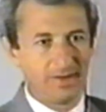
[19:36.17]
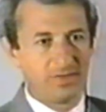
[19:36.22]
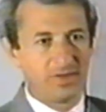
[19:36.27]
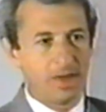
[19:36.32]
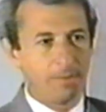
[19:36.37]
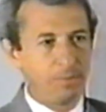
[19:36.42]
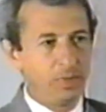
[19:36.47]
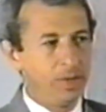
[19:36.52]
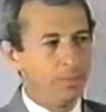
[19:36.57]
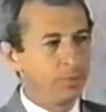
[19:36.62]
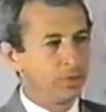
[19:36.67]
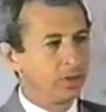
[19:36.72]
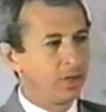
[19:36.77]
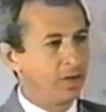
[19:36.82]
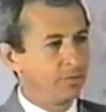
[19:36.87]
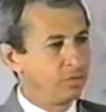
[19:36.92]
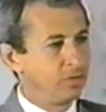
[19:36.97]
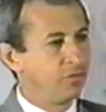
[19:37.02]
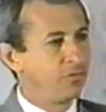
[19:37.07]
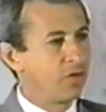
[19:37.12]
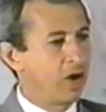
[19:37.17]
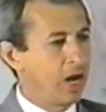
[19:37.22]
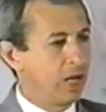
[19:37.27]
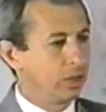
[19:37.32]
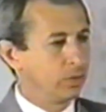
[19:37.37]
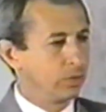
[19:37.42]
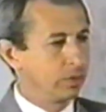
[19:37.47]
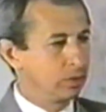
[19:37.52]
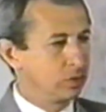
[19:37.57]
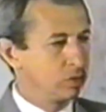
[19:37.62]
that people have been
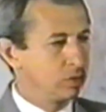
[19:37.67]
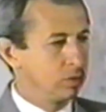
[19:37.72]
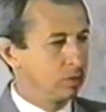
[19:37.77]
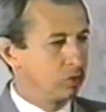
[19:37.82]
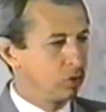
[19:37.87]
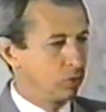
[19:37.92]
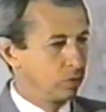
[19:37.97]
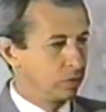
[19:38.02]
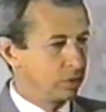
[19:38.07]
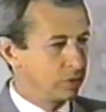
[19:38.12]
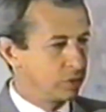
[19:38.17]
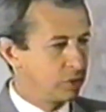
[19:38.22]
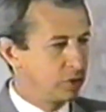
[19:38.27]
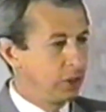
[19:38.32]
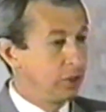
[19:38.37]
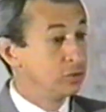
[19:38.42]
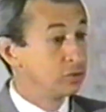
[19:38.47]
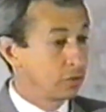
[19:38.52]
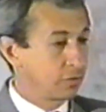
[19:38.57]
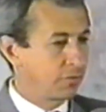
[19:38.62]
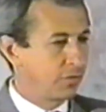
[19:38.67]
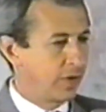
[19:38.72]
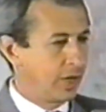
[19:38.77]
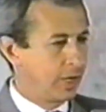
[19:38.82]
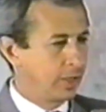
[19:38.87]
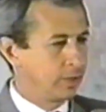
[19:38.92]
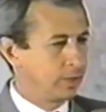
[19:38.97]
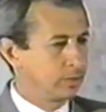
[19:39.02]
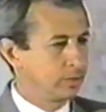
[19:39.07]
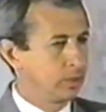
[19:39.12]
following. Julius Caesar
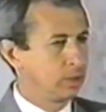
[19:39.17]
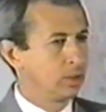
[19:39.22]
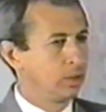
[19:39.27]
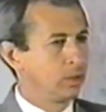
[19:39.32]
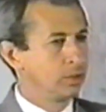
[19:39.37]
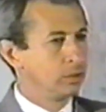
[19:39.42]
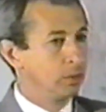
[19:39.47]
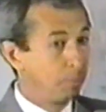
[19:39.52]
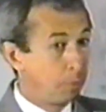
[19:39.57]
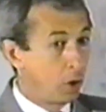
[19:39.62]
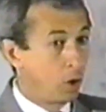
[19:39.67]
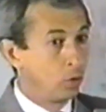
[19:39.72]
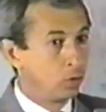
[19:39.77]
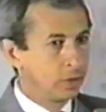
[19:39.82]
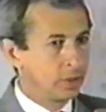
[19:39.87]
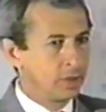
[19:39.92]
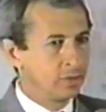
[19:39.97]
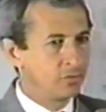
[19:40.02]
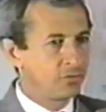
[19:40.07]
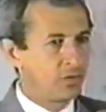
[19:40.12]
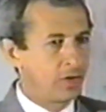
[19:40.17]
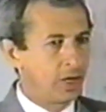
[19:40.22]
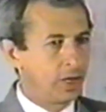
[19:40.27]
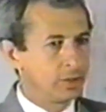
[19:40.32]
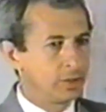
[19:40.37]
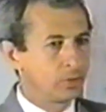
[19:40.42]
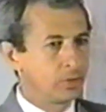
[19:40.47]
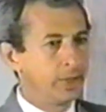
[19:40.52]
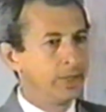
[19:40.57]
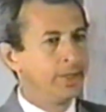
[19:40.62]
followed, Napoleon
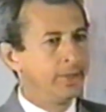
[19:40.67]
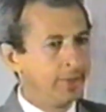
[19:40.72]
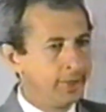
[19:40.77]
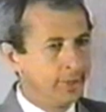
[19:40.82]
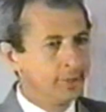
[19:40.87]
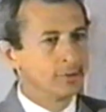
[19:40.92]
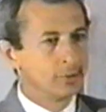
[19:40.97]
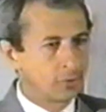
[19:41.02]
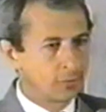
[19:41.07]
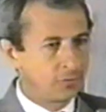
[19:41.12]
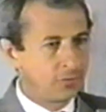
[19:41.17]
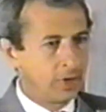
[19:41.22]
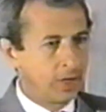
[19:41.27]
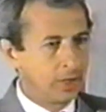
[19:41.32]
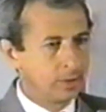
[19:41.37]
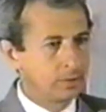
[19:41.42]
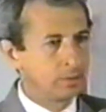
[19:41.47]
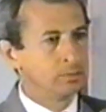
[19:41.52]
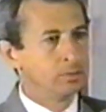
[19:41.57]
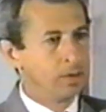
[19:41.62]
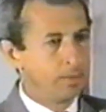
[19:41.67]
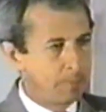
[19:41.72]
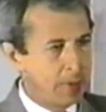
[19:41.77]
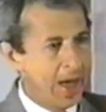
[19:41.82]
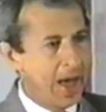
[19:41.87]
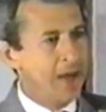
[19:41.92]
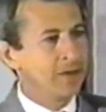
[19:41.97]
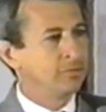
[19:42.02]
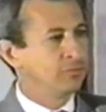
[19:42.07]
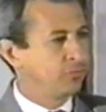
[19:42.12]
followed, Hitler followed,
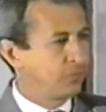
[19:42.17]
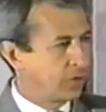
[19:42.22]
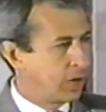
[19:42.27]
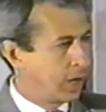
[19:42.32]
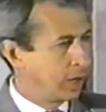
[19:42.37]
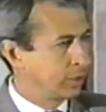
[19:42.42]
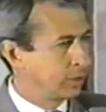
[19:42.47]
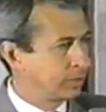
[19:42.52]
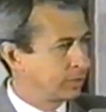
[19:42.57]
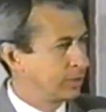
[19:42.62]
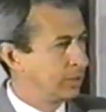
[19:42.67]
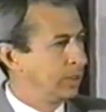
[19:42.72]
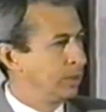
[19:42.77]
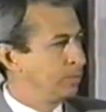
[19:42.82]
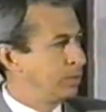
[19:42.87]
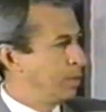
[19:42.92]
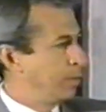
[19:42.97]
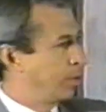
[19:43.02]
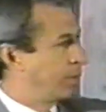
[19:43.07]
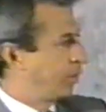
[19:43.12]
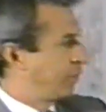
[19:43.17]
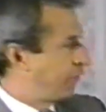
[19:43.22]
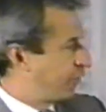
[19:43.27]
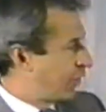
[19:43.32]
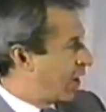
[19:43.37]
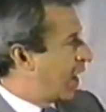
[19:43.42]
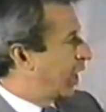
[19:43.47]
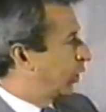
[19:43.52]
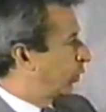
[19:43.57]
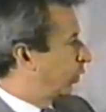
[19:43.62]
Patton followed. People have been
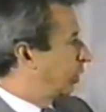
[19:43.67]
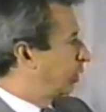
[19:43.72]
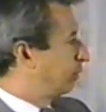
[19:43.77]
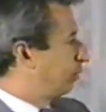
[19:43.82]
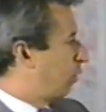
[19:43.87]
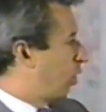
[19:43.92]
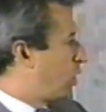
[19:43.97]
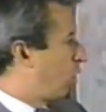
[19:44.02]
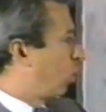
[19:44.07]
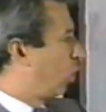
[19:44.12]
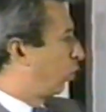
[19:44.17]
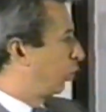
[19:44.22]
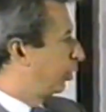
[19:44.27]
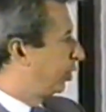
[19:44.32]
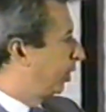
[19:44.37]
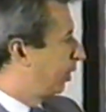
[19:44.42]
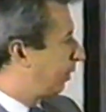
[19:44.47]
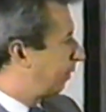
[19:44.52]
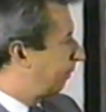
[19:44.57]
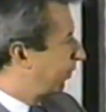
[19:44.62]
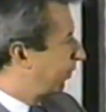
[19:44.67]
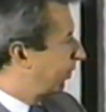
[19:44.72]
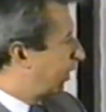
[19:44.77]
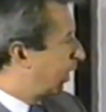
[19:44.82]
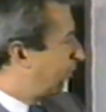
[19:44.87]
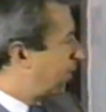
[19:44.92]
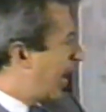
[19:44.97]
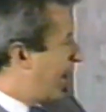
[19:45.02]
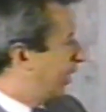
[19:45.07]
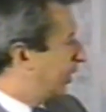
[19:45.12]
following the mold
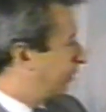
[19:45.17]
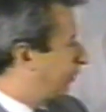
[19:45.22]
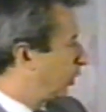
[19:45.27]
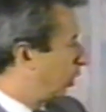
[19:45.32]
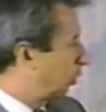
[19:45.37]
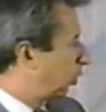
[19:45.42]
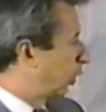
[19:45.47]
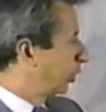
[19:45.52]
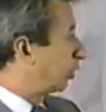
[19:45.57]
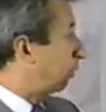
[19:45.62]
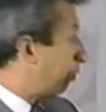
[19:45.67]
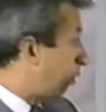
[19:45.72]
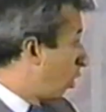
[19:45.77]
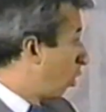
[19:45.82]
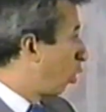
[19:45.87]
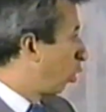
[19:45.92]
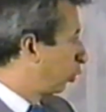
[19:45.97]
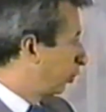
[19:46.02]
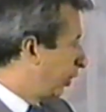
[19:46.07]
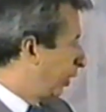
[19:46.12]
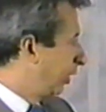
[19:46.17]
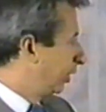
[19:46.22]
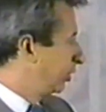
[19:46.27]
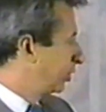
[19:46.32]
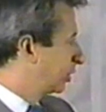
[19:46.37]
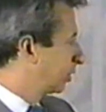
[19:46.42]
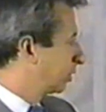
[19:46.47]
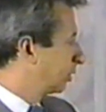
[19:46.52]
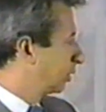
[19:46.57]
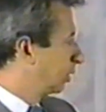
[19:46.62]
of Alex. If you don't know what the mold
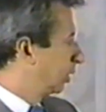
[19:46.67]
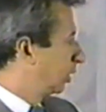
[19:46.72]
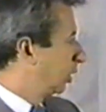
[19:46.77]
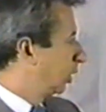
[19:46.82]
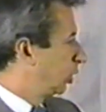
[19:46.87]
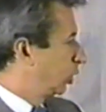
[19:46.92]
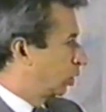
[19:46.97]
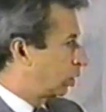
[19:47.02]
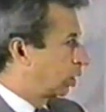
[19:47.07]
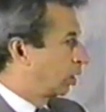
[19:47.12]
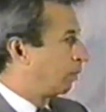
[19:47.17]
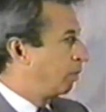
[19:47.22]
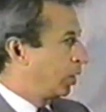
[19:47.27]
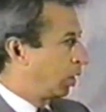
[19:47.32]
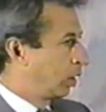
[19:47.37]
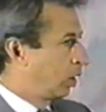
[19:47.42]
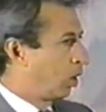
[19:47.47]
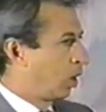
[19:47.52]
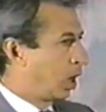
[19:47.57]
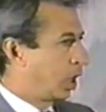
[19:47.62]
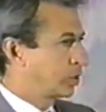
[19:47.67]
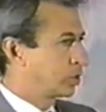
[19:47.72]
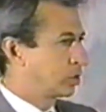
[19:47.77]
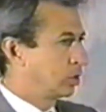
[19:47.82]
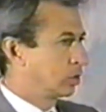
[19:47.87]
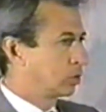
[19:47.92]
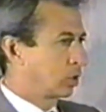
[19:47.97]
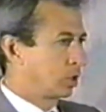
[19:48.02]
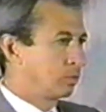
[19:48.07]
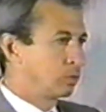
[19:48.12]
is, you're a little bit lost
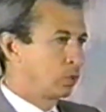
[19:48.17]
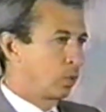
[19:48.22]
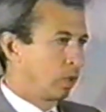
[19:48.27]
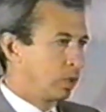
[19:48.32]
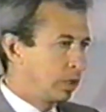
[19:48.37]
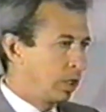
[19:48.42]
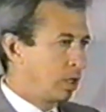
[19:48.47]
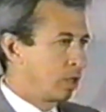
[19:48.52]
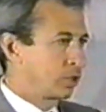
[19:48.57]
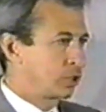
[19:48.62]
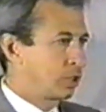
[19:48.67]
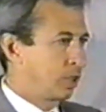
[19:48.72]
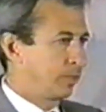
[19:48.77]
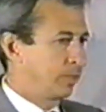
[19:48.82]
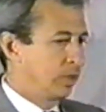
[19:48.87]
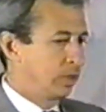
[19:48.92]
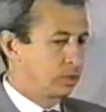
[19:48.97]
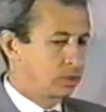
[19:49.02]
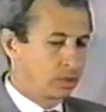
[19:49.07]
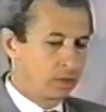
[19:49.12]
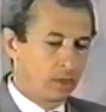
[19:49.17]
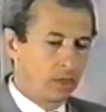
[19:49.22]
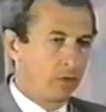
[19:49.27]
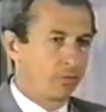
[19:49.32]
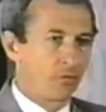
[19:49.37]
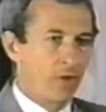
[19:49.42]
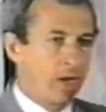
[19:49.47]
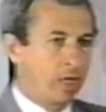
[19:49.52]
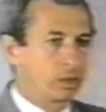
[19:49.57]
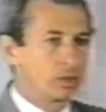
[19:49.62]
in terms of what leadership is.
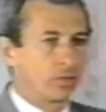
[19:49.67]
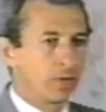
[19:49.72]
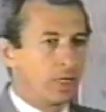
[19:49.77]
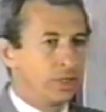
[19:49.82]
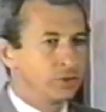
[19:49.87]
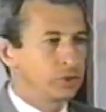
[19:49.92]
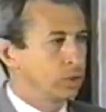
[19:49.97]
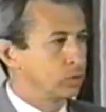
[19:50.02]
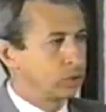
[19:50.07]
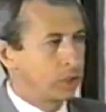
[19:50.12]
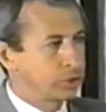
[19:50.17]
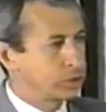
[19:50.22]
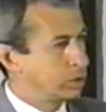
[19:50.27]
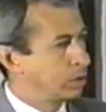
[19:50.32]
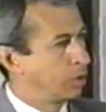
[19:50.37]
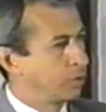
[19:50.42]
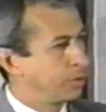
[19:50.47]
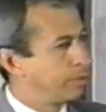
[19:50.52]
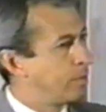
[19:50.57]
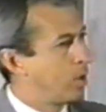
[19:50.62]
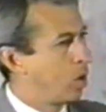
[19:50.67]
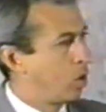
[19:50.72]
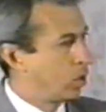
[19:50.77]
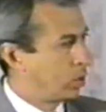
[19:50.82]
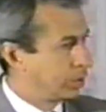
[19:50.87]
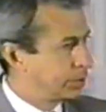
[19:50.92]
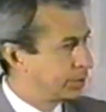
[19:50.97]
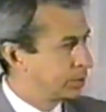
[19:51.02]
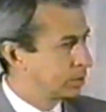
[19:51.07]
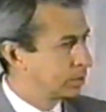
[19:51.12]
Frank Lorenzo doesn't know the
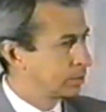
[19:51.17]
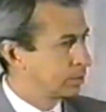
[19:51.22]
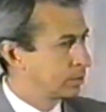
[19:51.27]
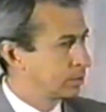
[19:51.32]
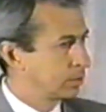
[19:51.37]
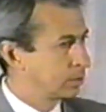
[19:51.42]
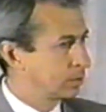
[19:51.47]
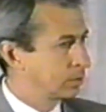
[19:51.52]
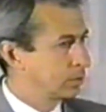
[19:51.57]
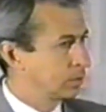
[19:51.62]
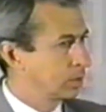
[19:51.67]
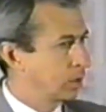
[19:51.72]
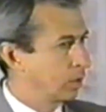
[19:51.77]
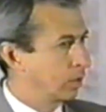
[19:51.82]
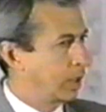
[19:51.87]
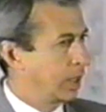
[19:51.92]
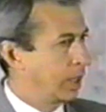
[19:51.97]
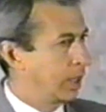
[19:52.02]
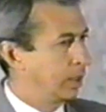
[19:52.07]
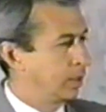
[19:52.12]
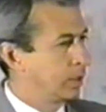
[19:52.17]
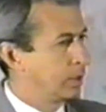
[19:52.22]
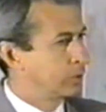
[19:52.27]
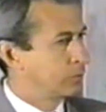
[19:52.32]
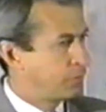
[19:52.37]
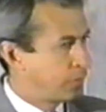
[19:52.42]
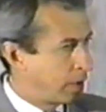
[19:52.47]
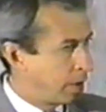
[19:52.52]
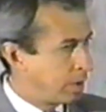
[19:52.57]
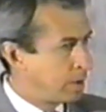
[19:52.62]
mold, okay?
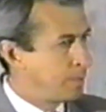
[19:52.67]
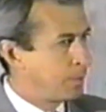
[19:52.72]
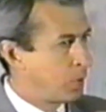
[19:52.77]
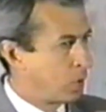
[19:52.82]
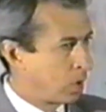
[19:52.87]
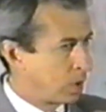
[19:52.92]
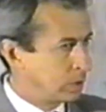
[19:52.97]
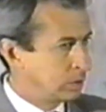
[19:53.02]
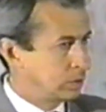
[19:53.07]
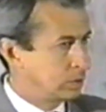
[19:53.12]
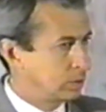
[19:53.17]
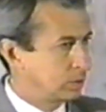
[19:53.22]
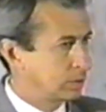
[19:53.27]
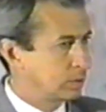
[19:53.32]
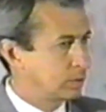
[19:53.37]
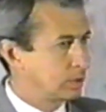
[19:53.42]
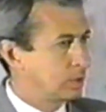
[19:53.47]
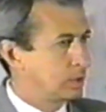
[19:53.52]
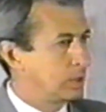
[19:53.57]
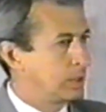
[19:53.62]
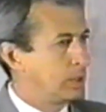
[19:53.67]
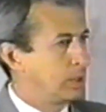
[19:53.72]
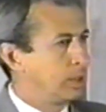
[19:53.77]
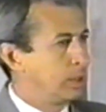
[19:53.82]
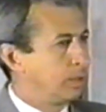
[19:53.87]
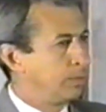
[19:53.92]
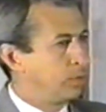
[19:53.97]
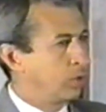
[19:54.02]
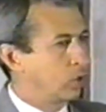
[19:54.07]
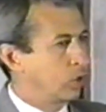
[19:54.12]
It's very important
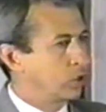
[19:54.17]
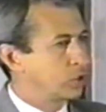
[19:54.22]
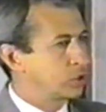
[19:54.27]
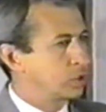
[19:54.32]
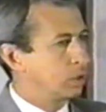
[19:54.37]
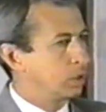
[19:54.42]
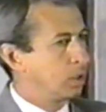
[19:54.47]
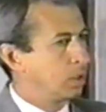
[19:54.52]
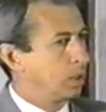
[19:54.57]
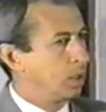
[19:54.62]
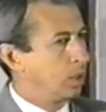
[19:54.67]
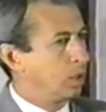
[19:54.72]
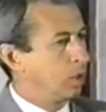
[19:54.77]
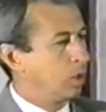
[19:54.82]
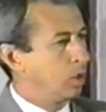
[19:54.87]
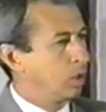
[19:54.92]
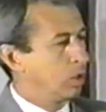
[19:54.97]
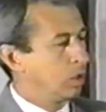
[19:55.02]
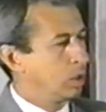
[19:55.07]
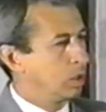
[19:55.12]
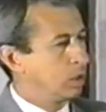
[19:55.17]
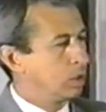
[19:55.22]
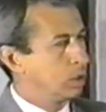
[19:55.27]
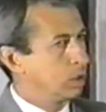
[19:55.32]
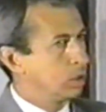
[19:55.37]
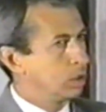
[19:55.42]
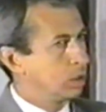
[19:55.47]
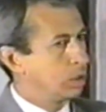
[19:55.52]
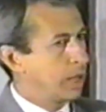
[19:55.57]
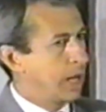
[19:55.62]
because
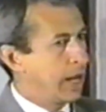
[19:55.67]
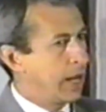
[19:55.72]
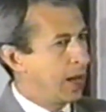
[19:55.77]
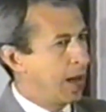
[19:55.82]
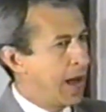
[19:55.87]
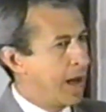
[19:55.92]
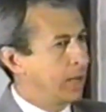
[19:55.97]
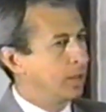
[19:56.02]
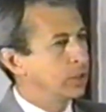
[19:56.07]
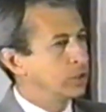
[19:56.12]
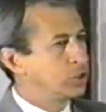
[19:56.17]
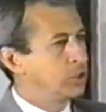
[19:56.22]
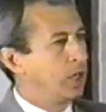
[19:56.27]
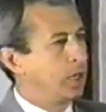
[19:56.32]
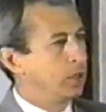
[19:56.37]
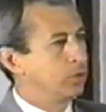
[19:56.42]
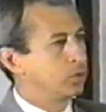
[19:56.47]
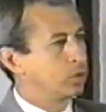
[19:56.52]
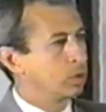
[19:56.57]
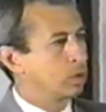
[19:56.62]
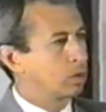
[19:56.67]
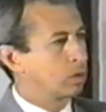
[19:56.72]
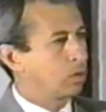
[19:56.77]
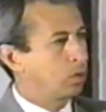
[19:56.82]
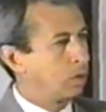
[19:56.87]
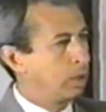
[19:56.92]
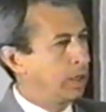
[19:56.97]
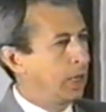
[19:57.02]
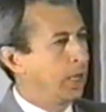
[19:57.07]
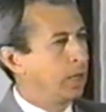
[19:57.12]
Alexander
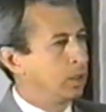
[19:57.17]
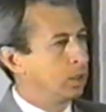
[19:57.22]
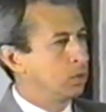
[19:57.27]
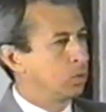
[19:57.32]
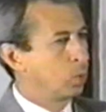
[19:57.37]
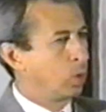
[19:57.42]
created